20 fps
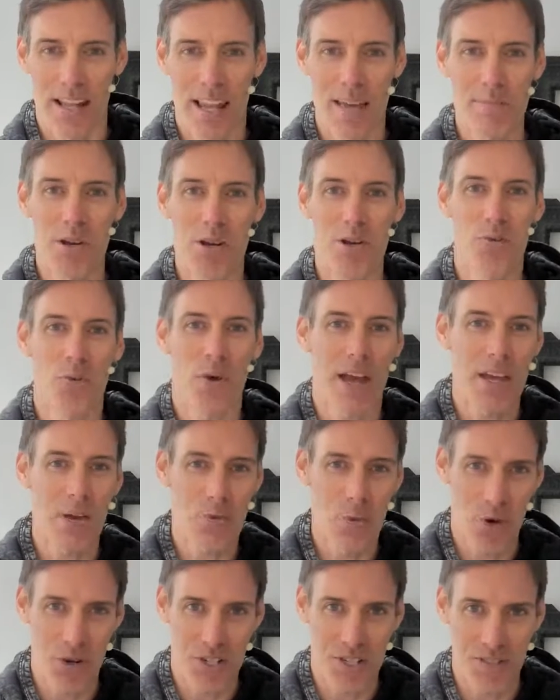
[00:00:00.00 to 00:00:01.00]
Let me know where you're
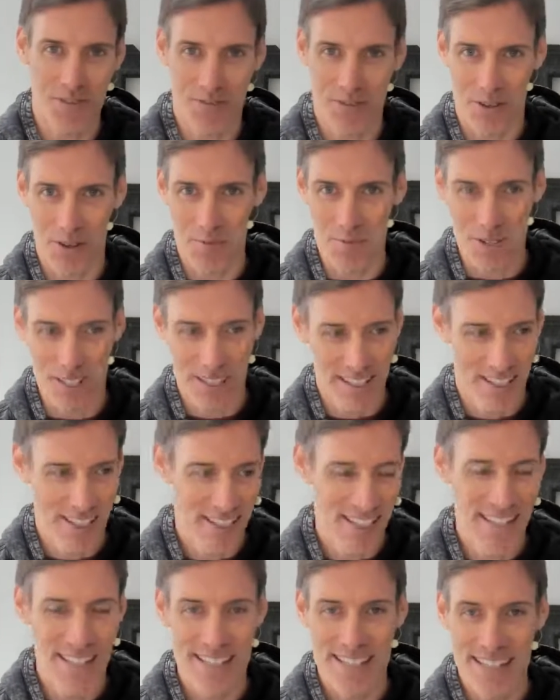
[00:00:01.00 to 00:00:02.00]
watching from.
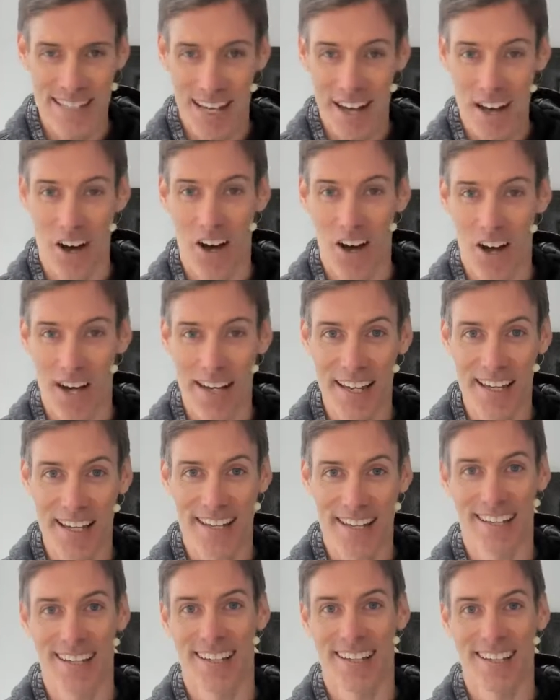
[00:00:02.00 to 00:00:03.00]
Say hi,
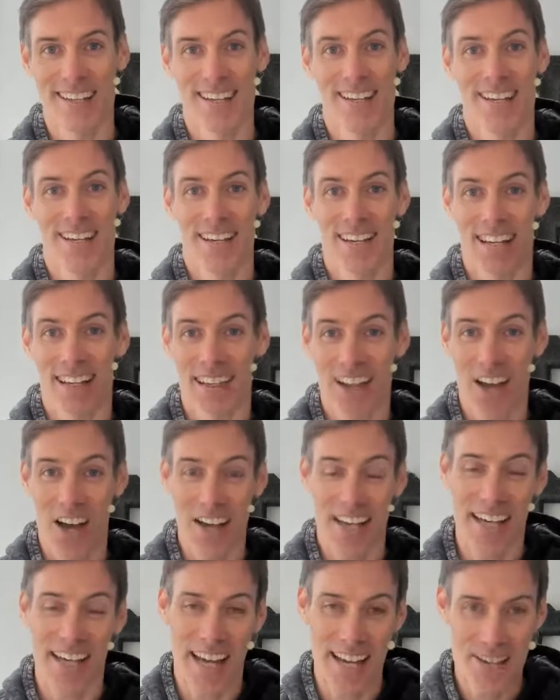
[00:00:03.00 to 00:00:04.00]

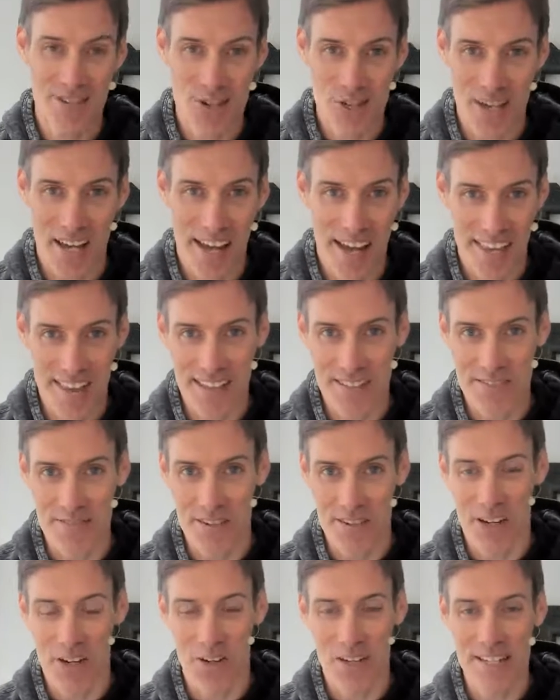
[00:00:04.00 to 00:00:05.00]
like and share this
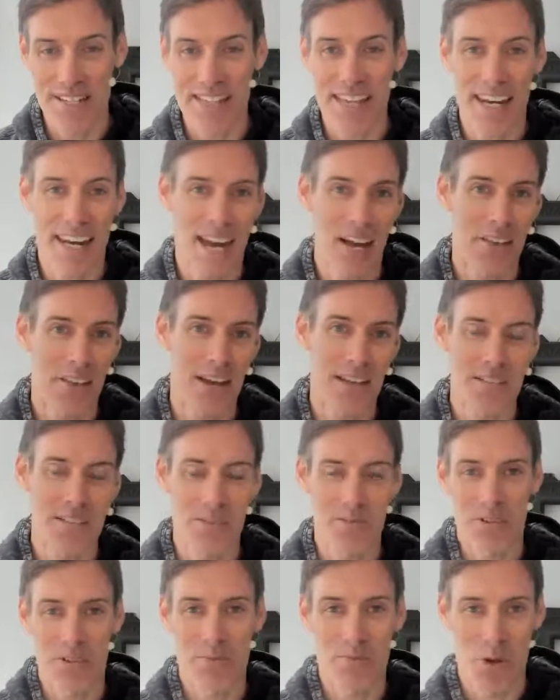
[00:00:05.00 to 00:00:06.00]
video. Let's get it out there to
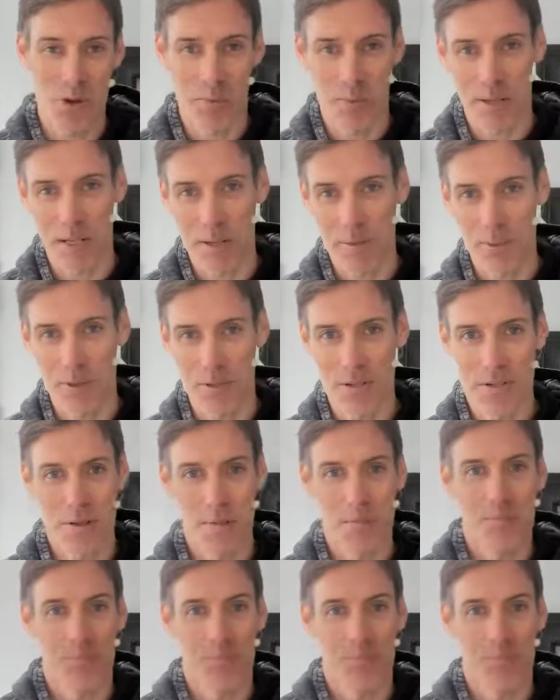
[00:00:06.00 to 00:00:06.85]
a few more people.